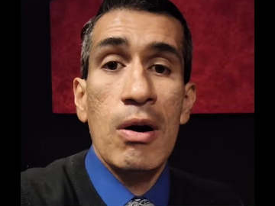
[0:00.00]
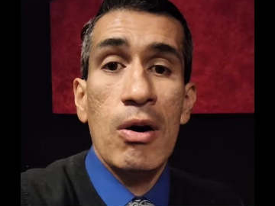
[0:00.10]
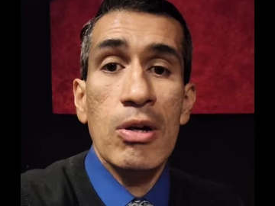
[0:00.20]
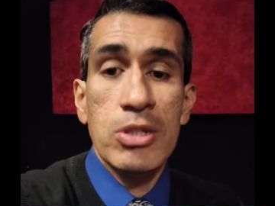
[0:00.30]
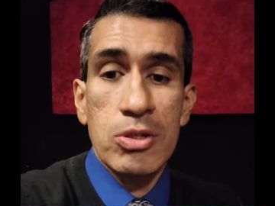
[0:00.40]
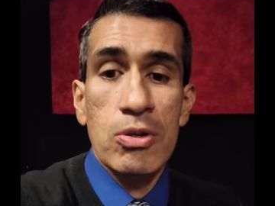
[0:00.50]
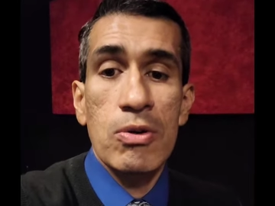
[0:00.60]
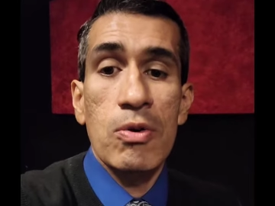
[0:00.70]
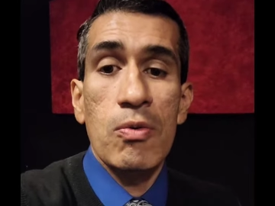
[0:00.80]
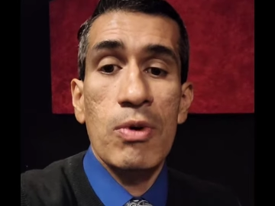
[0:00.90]

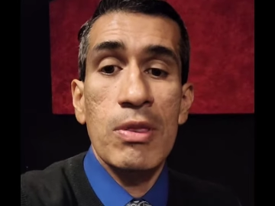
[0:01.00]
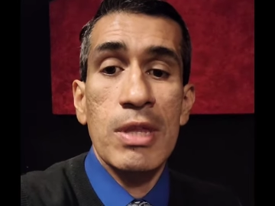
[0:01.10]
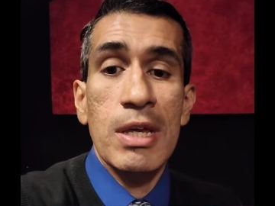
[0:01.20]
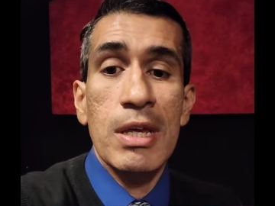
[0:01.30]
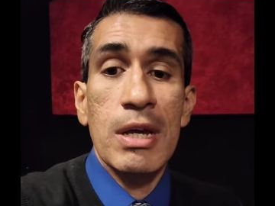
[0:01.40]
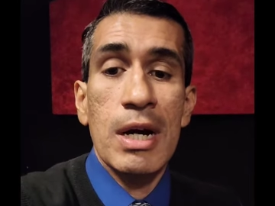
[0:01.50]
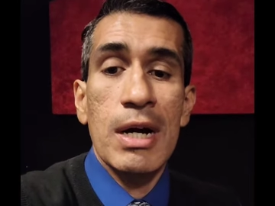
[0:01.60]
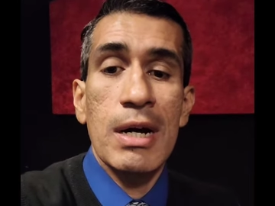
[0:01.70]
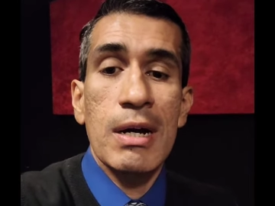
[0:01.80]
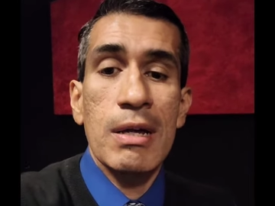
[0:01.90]
Also, one thing,
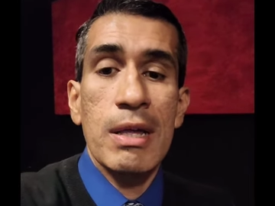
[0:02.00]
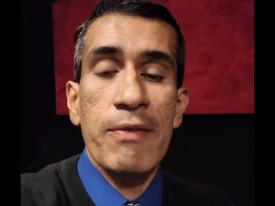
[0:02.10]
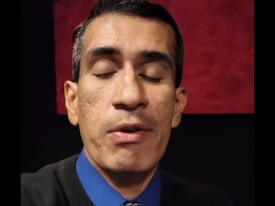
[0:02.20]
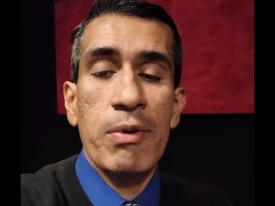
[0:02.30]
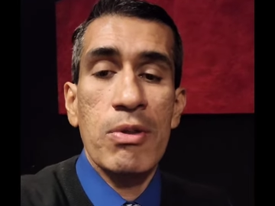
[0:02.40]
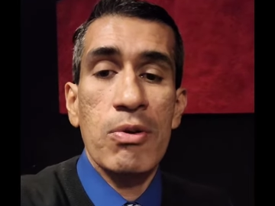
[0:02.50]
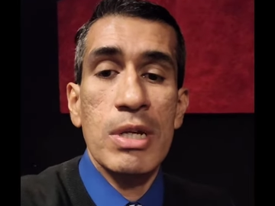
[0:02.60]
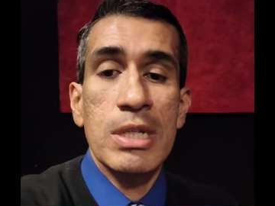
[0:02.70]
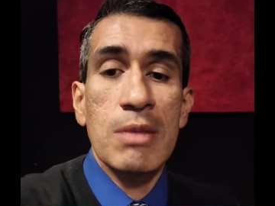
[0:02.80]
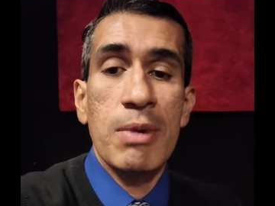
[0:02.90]
if anyone
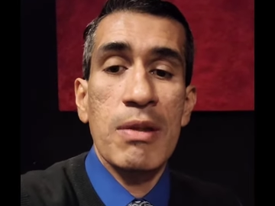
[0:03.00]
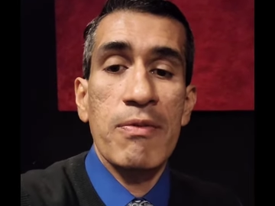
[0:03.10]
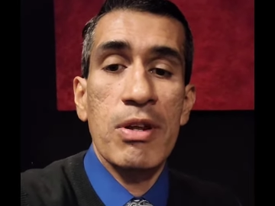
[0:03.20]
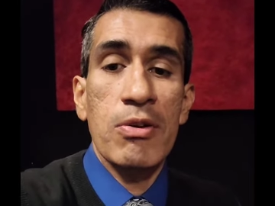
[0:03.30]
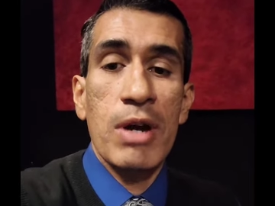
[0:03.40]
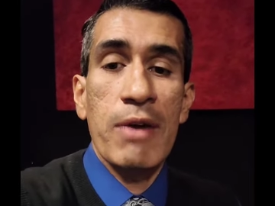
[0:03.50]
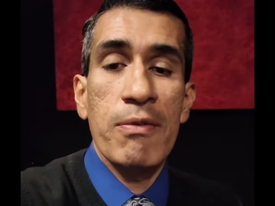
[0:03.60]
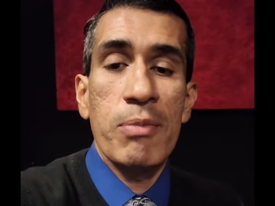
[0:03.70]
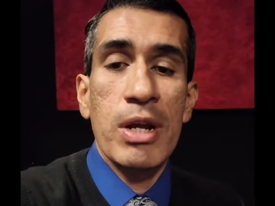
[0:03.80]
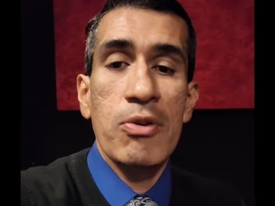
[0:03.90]
noticed at the beginning of the video, I have
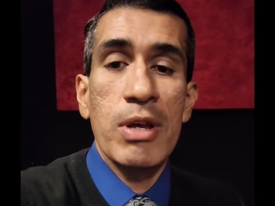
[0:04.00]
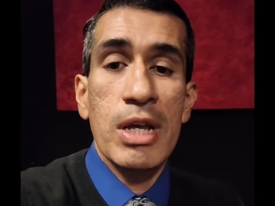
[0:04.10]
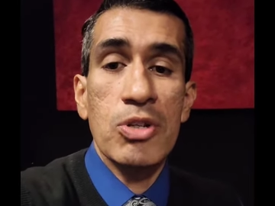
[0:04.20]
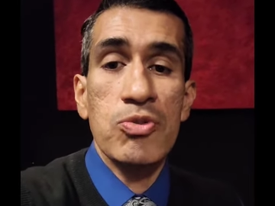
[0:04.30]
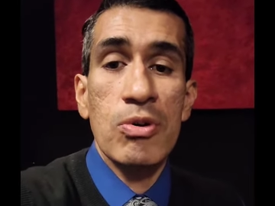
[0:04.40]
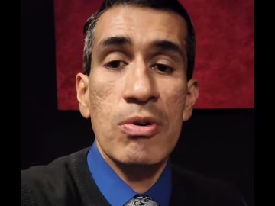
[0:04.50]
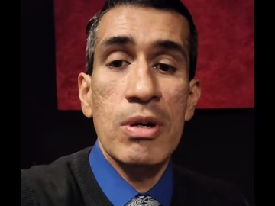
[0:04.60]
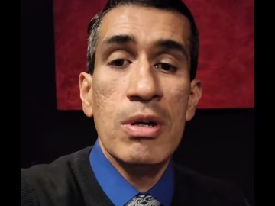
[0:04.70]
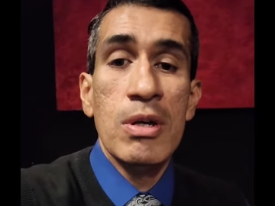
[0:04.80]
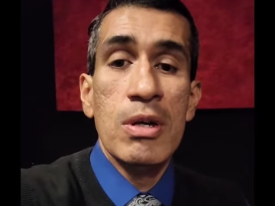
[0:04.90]
a brand new intro.
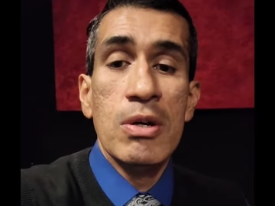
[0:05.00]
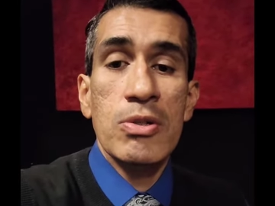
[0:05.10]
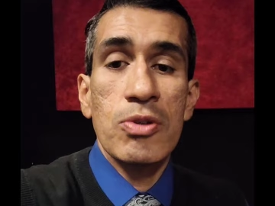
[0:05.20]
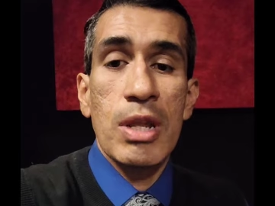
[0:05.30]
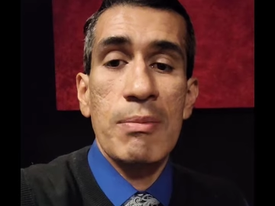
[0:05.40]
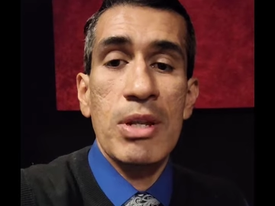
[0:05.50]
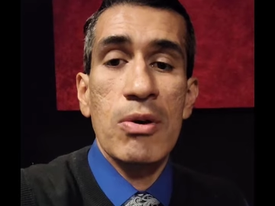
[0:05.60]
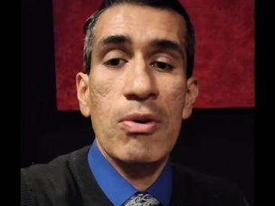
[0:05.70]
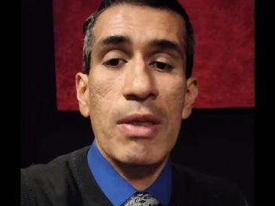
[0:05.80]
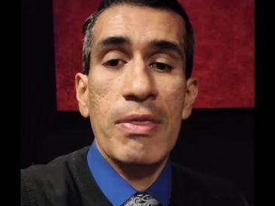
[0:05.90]
So let me
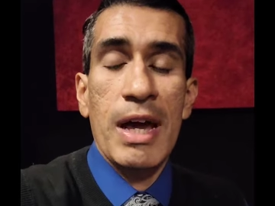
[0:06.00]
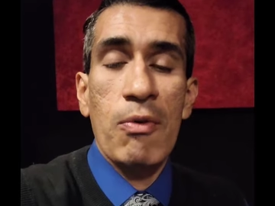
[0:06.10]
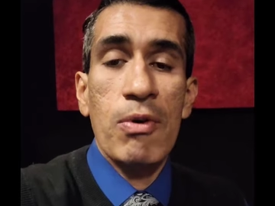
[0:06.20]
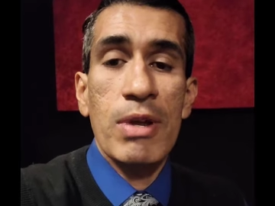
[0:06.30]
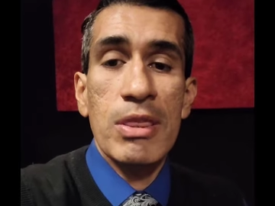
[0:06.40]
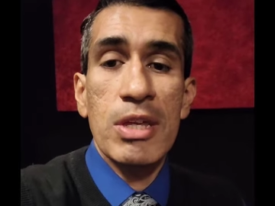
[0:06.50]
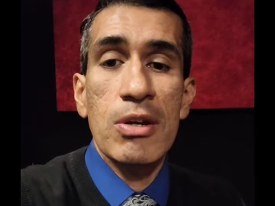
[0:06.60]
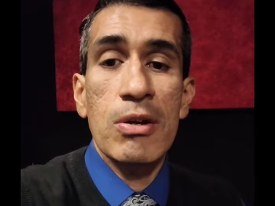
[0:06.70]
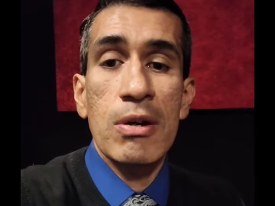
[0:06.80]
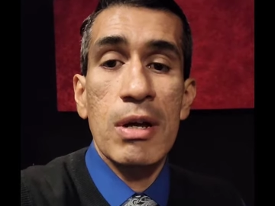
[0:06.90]
know on that one right
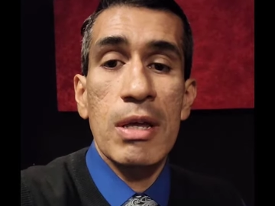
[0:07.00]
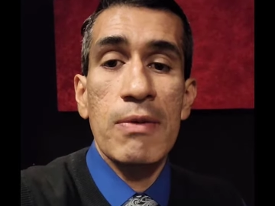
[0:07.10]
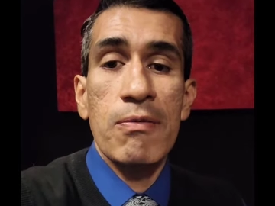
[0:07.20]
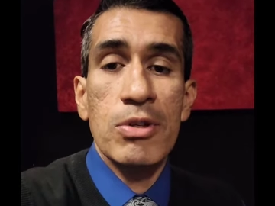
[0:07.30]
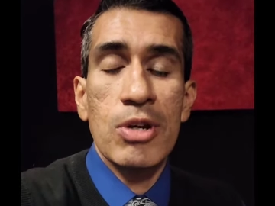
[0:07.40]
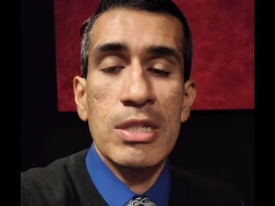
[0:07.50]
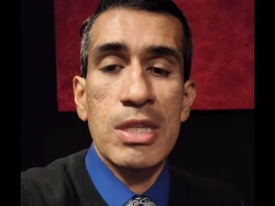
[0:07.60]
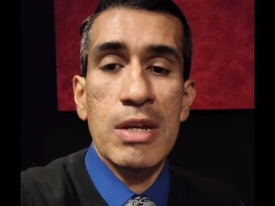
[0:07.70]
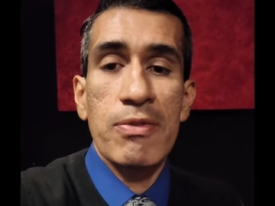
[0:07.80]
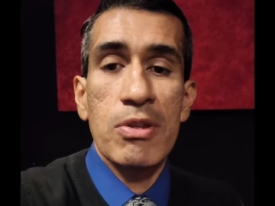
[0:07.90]
there what you guys
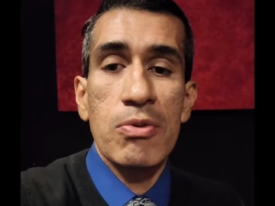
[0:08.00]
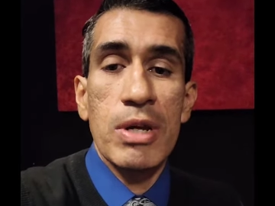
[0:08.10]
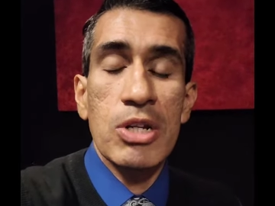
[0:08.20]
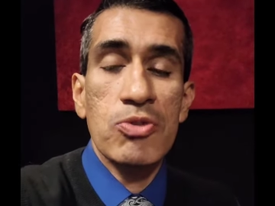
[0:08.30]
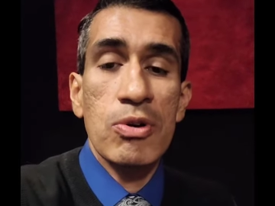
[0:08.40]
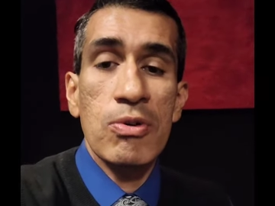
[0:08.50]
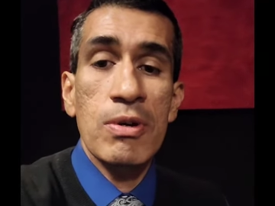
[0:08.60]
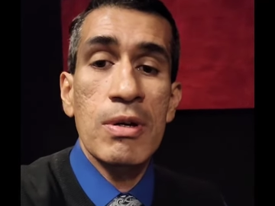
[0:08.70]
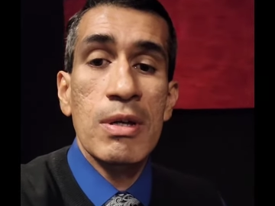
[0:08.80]
think of the new intro.